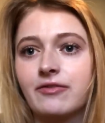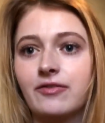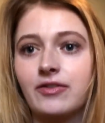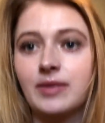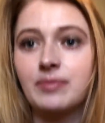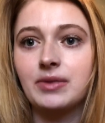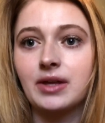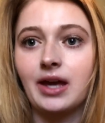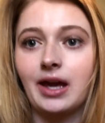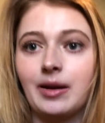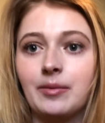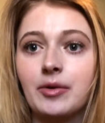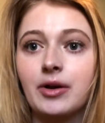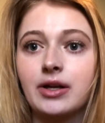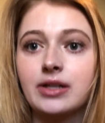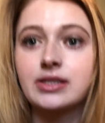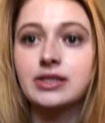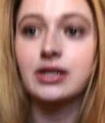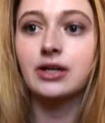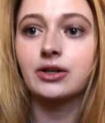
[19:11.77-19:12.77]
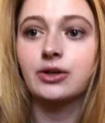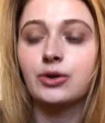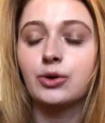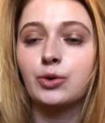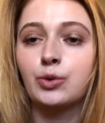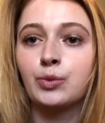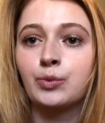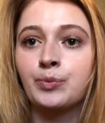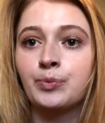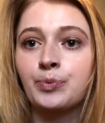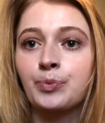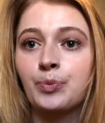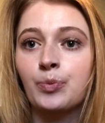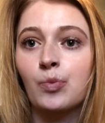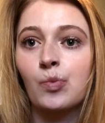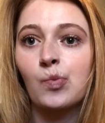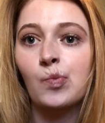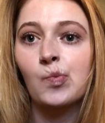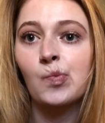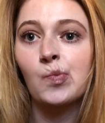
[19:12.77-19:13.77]
flip the camera, so
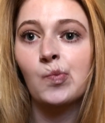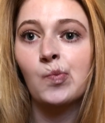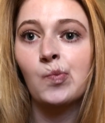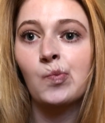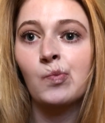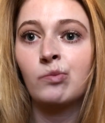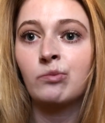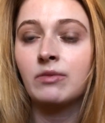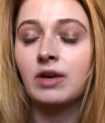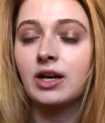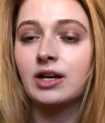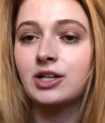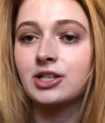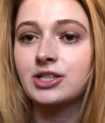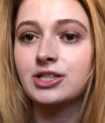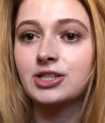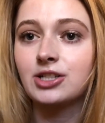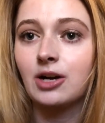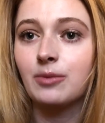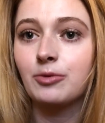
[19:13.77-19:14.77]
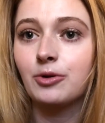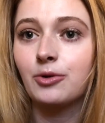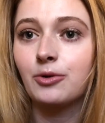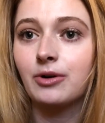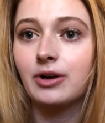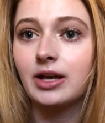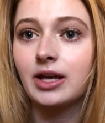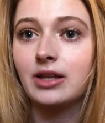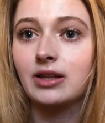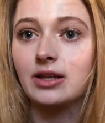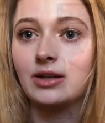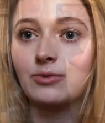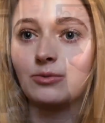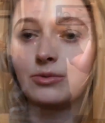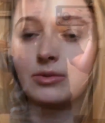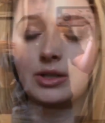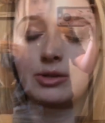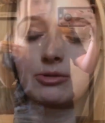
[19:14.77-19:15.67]
I'm gonna just stop recording. And this is my